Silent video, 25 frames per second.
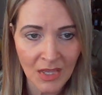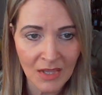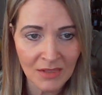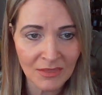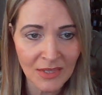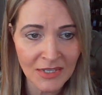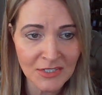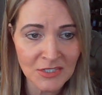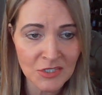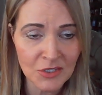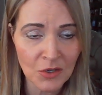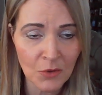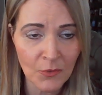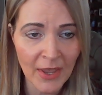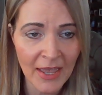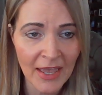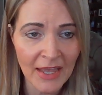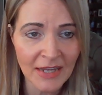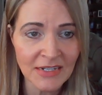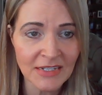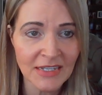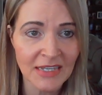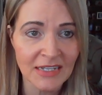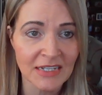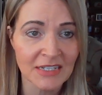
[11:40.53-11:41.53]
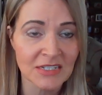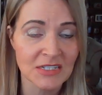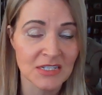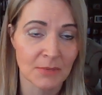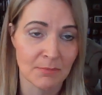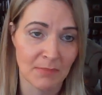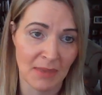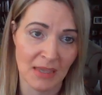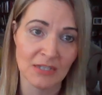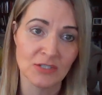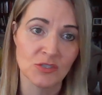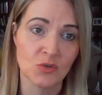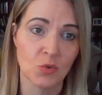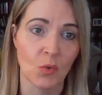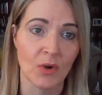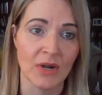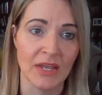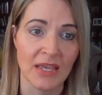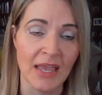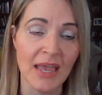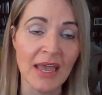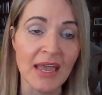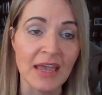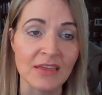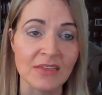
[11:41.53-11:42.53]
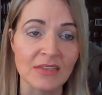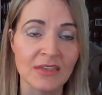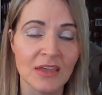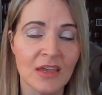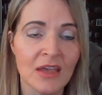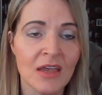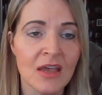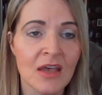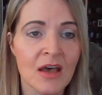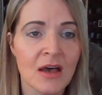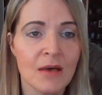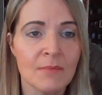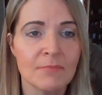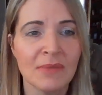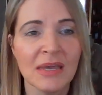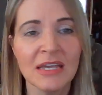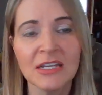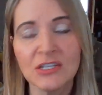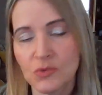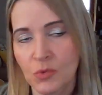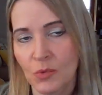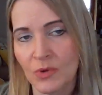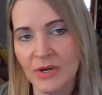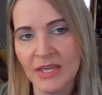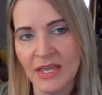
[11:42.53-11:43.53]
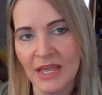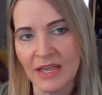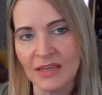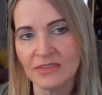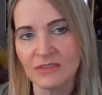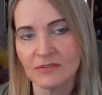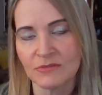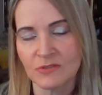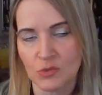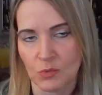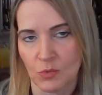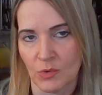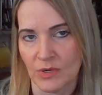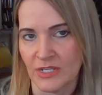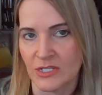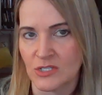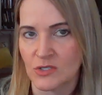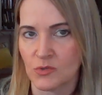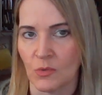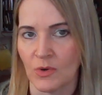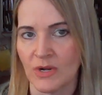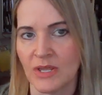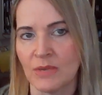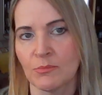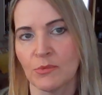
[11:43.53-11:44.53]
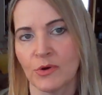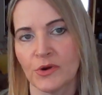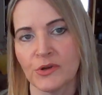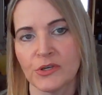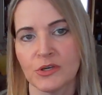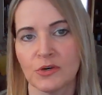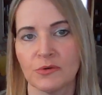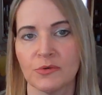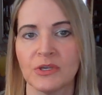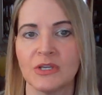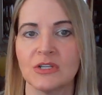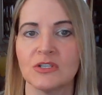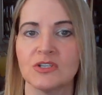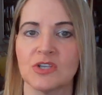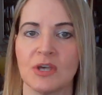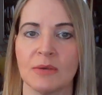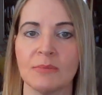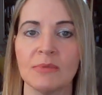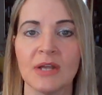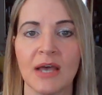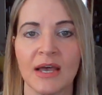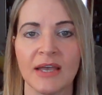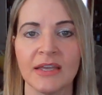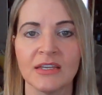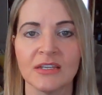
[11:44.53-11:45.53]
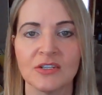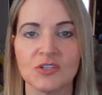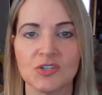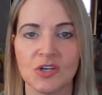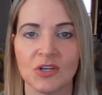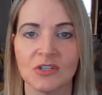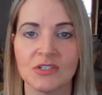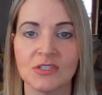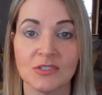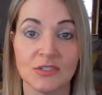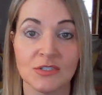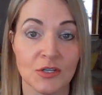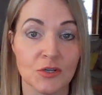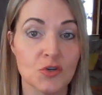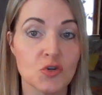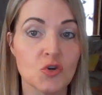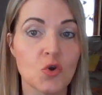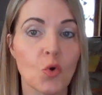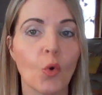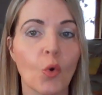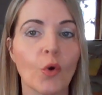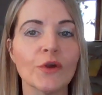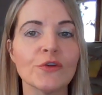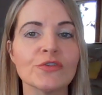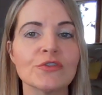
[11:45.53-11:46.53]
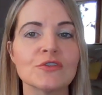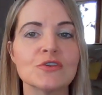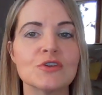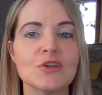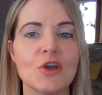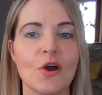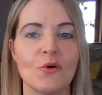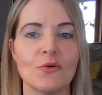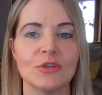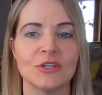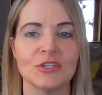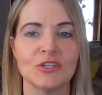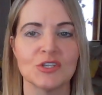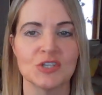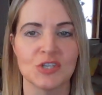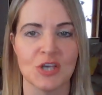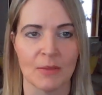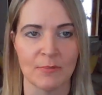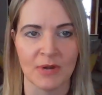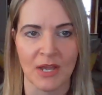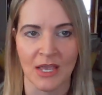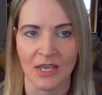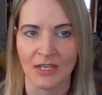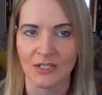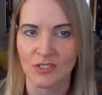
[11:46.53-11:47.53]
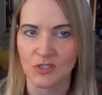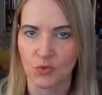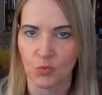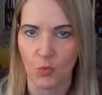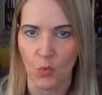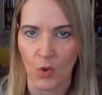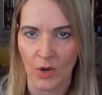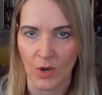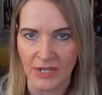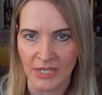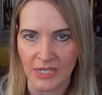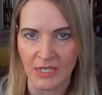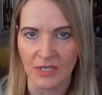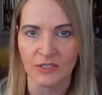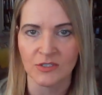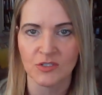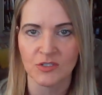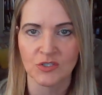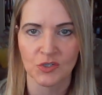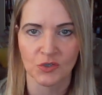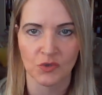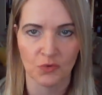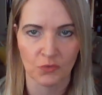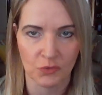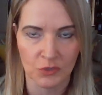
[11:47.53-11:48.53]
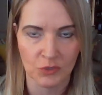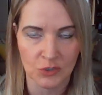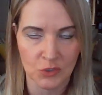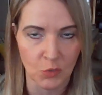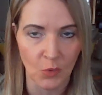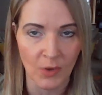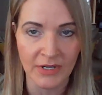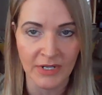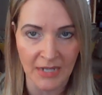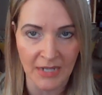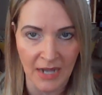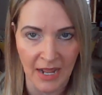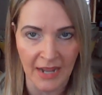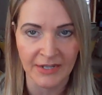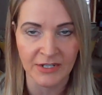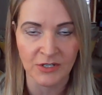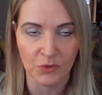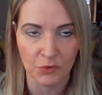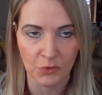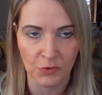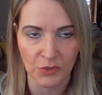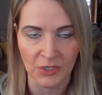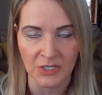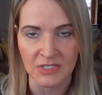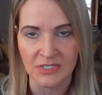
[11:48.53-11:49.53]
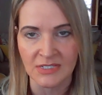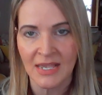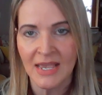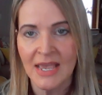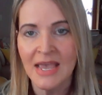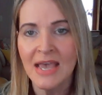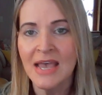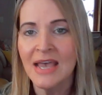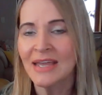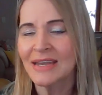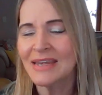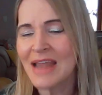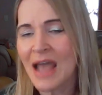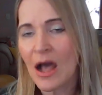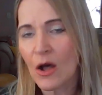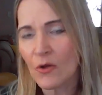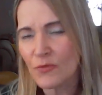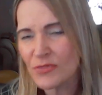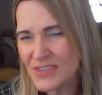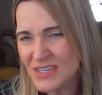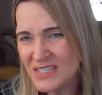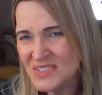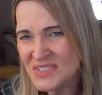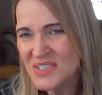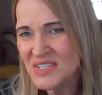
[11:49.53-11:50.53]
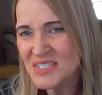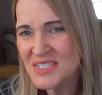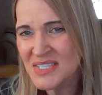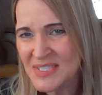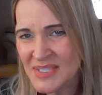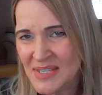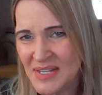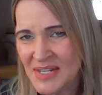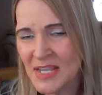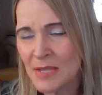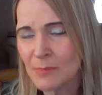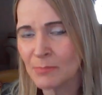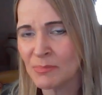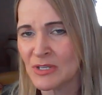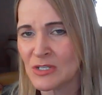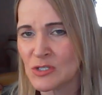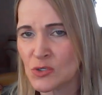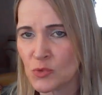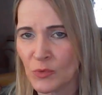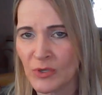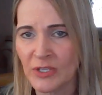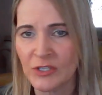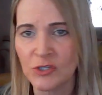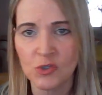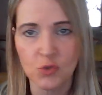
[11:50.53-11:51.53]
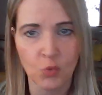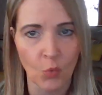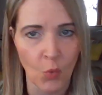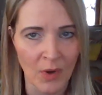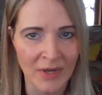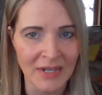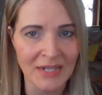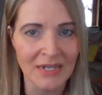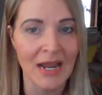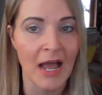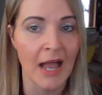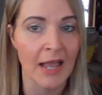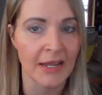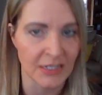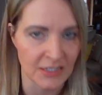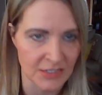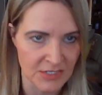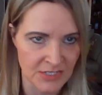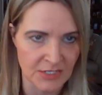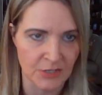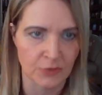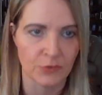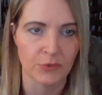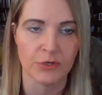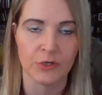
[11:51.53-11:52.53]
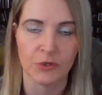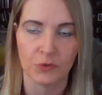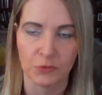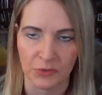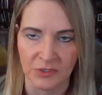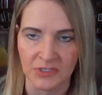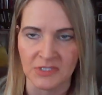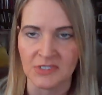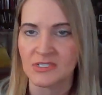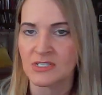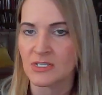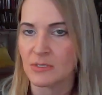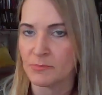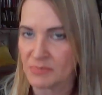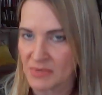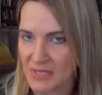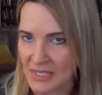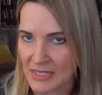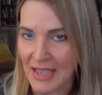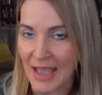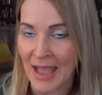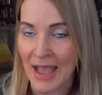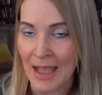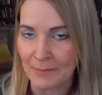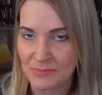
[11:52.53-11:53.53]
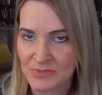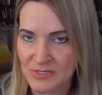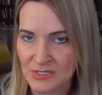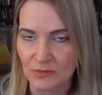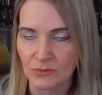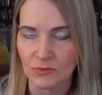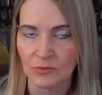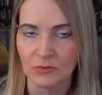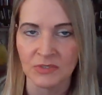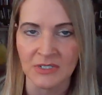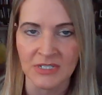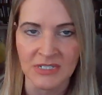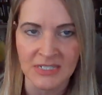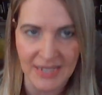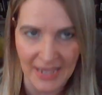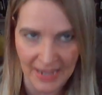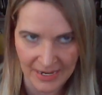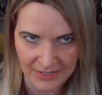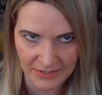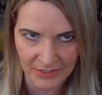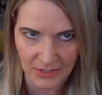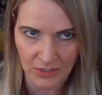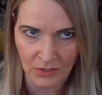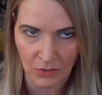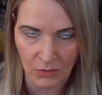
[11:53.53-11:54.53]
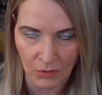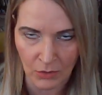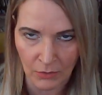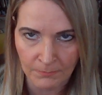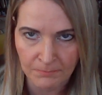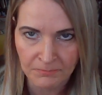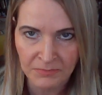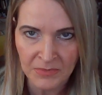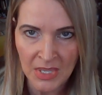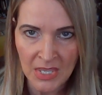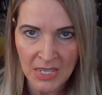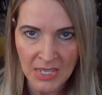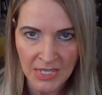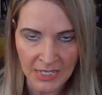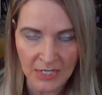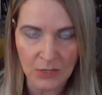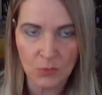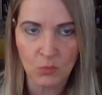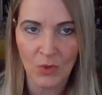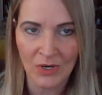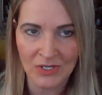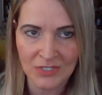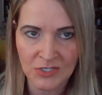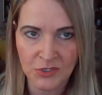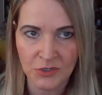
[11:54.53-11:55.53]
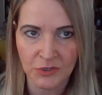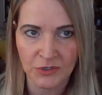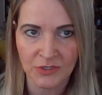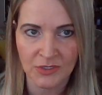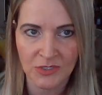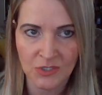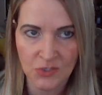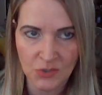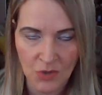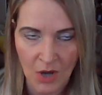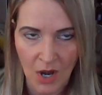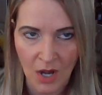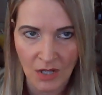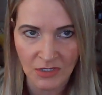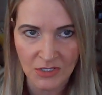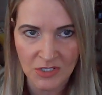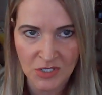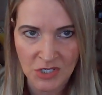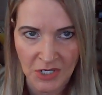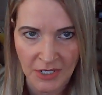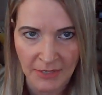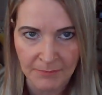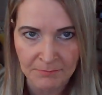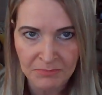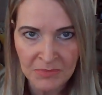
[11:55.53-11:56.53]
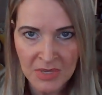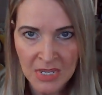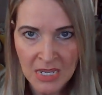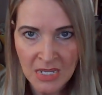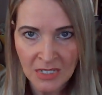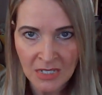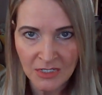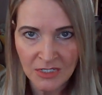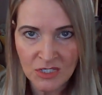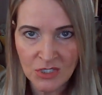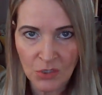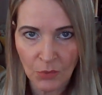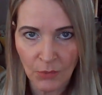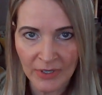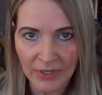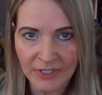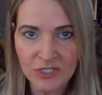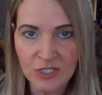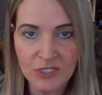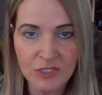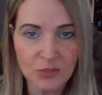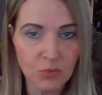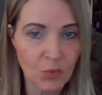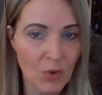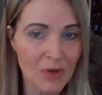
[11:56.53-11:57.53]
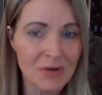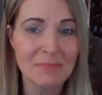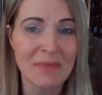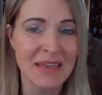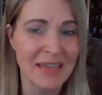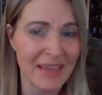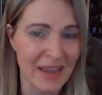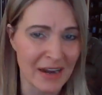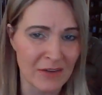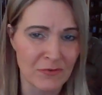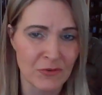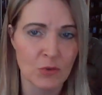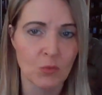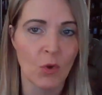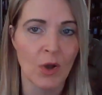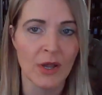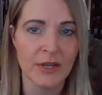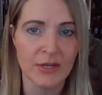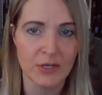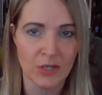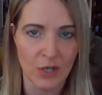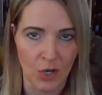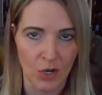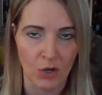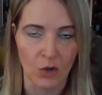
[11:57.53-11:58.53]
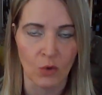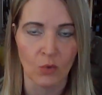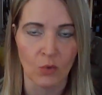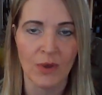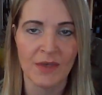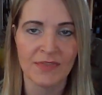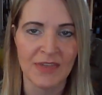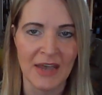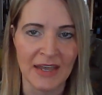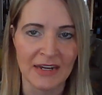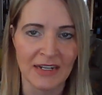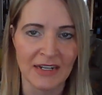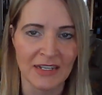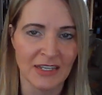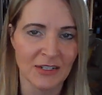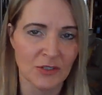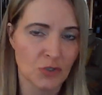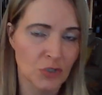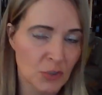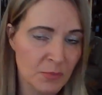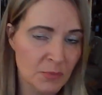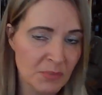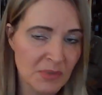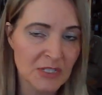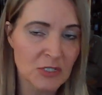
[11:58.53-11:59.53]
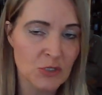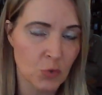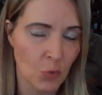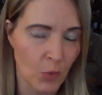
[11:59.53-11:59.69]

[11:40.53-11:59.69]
Let's go ahead and get into May 28th May 28th of 2020, Mercury in Gemini conjuncts the North Node in Gemini at 20 deg 29 degrees. Now, this is sitting between 29 and 0 degrees to be absolutely technical in Western astrology. So I just want to make everyone know that it could be